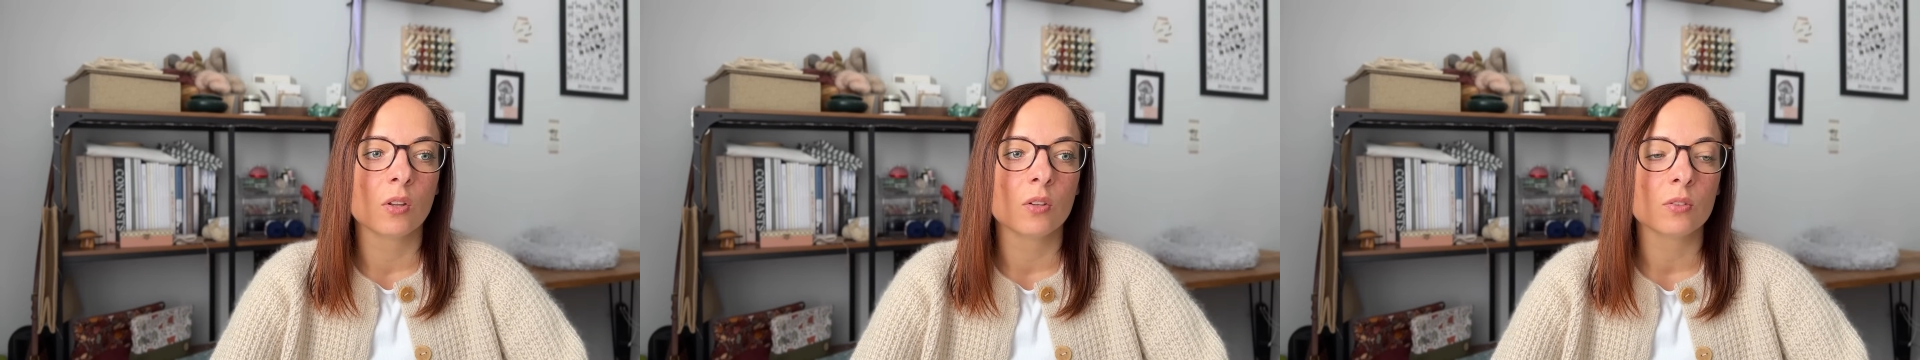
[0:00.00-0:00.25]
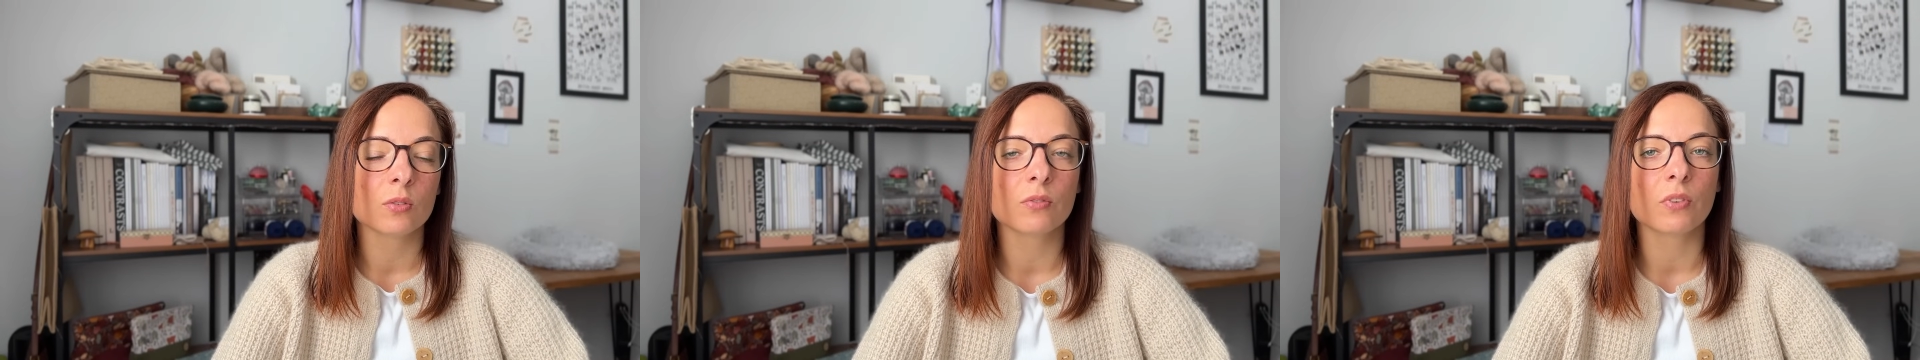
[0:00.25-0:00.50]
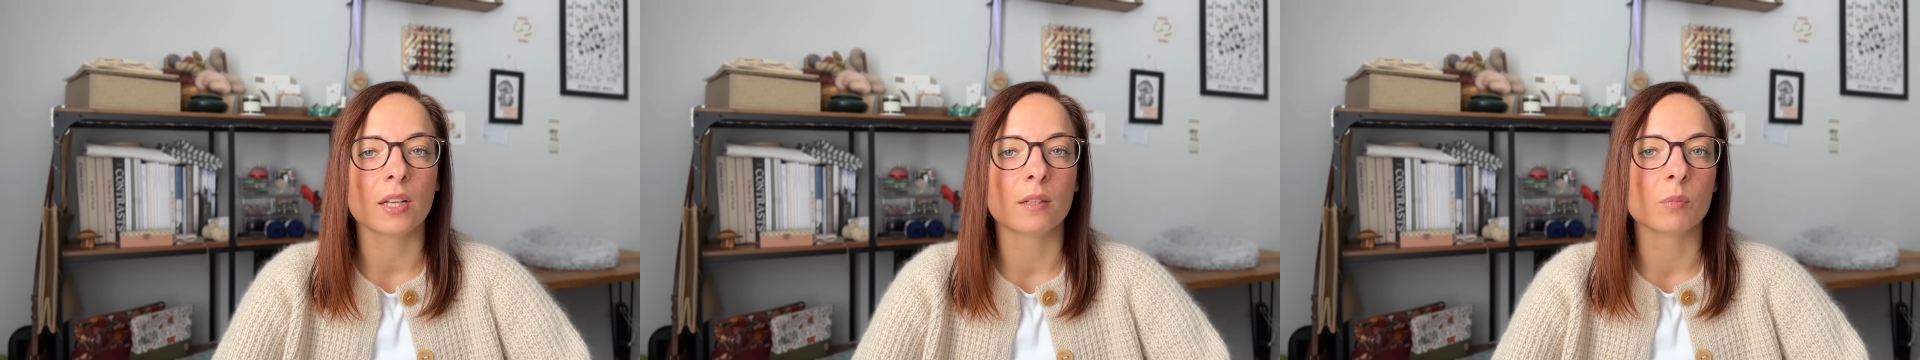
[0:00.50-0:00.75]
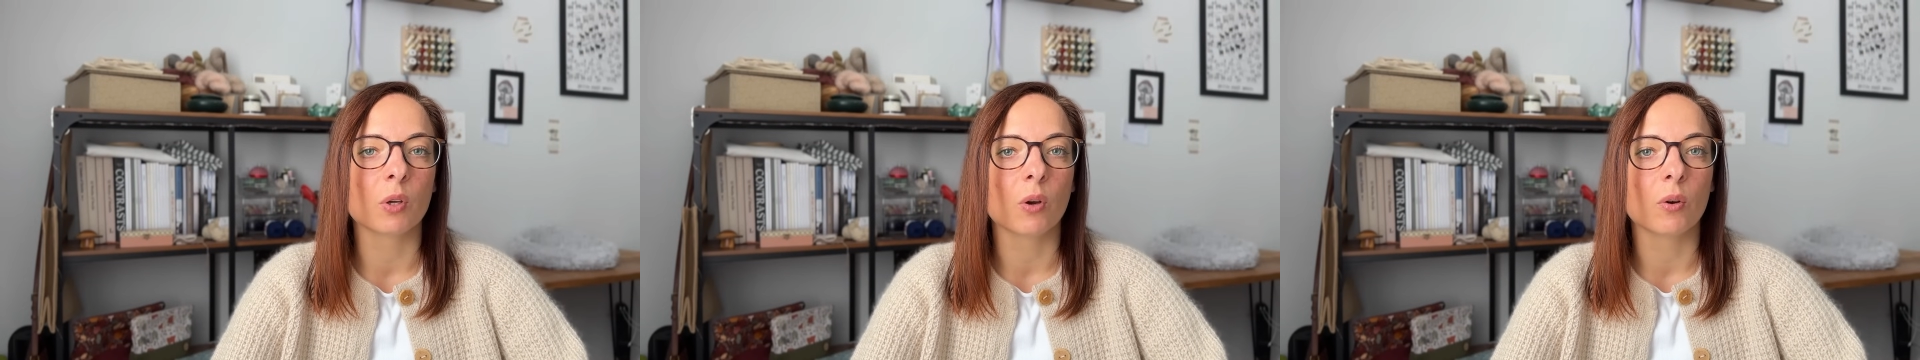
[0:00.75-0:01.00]
sort of let
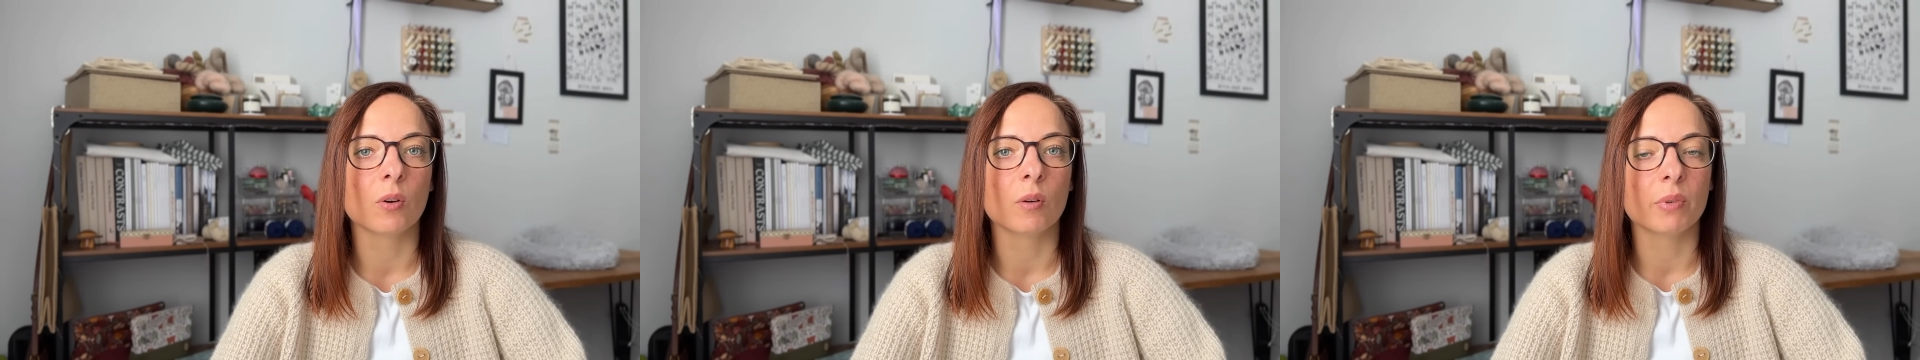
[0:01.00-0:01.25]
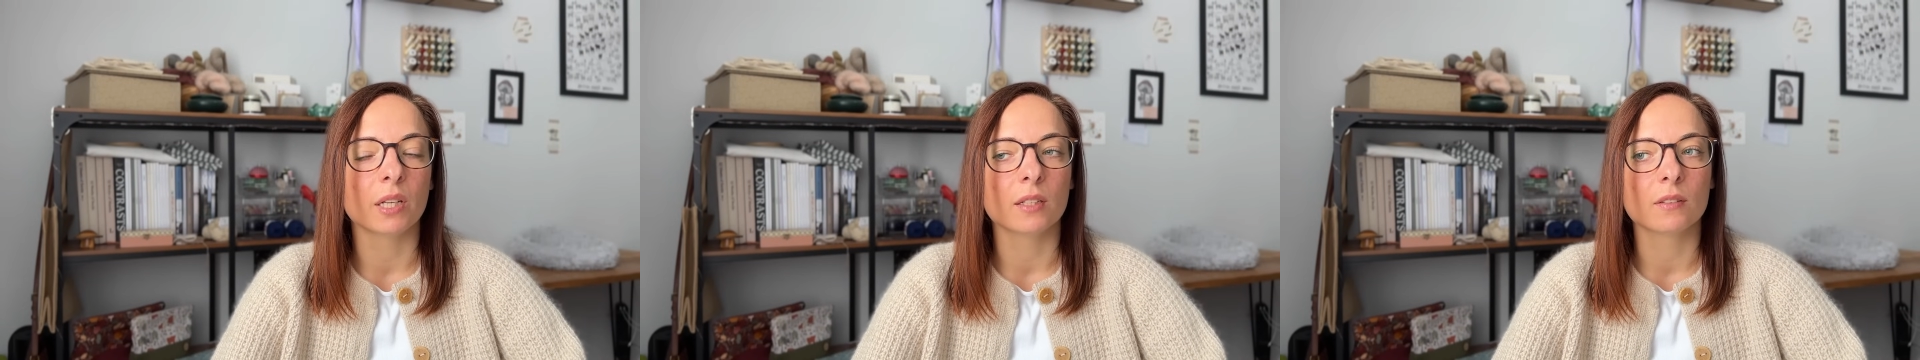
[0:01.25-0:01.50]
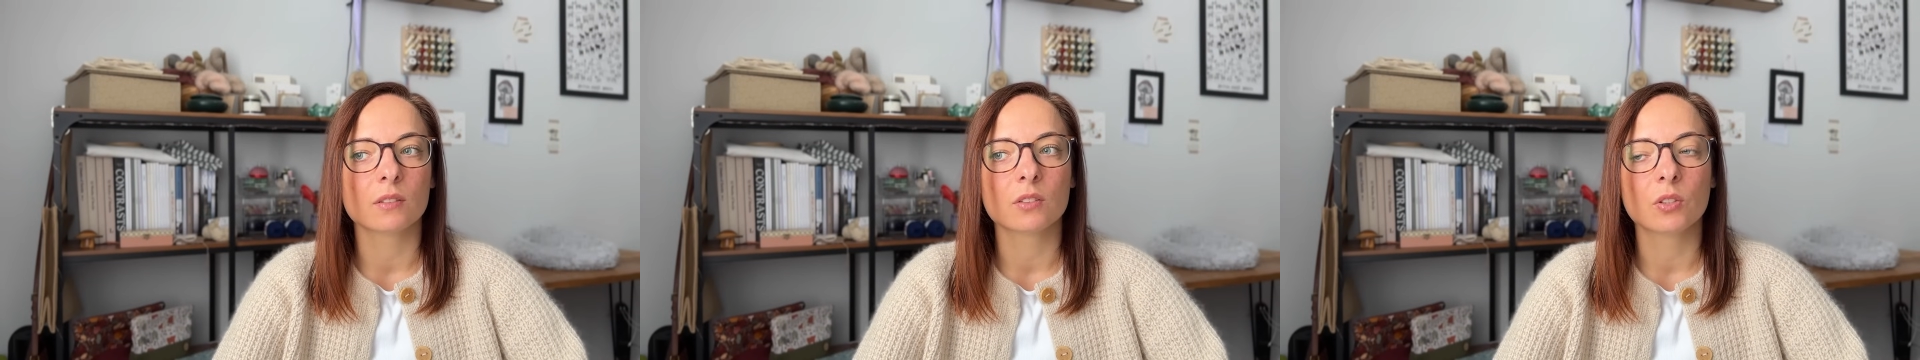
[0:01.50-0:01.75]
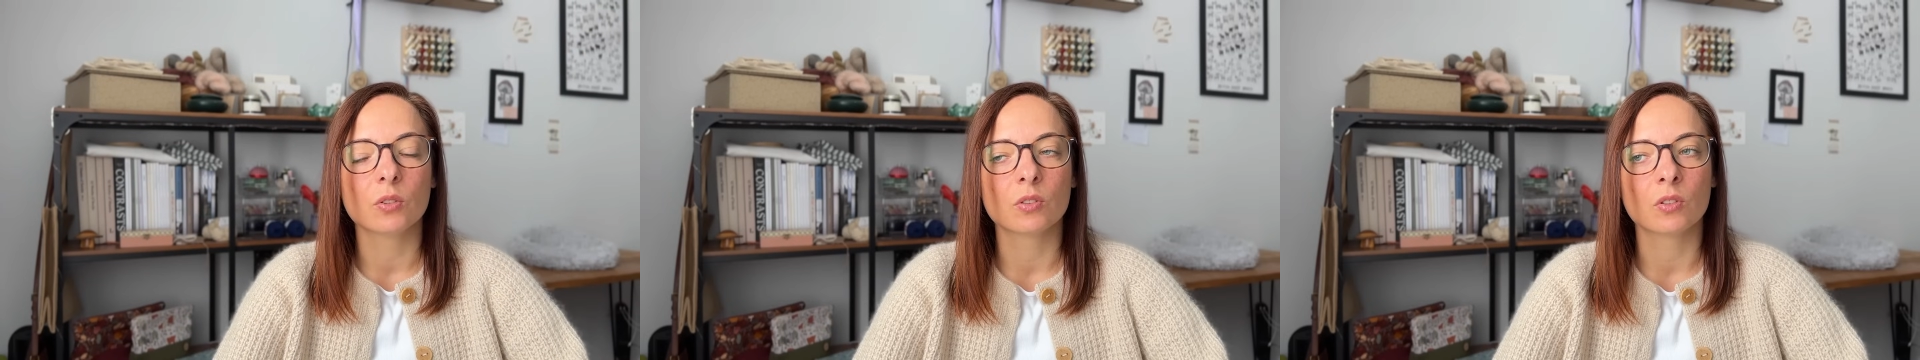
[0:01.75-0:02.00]
him go a bit
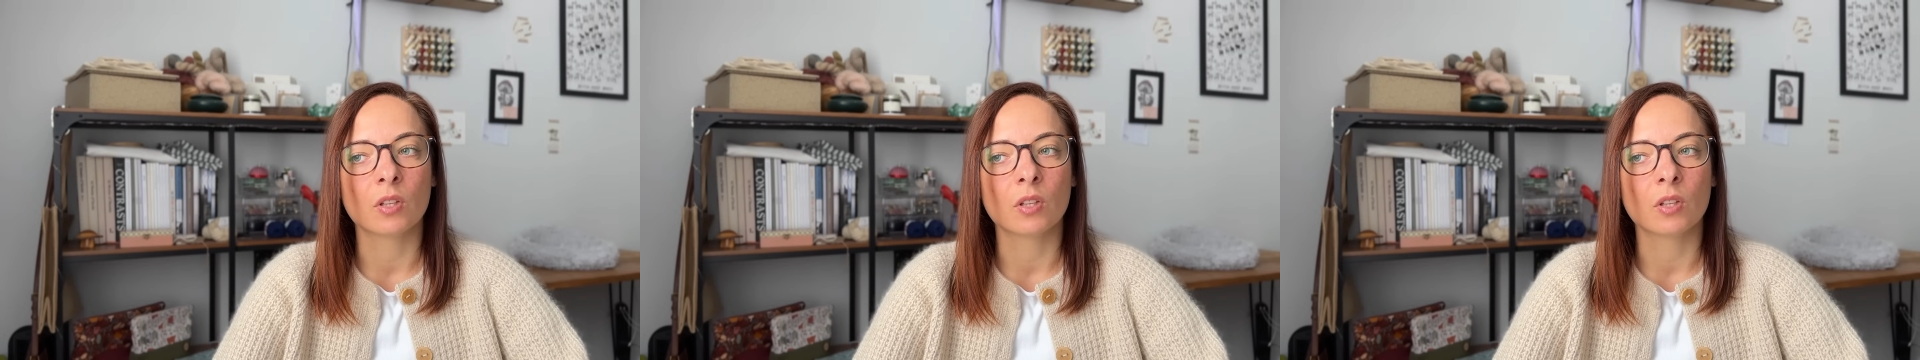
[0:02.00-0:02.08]
sooner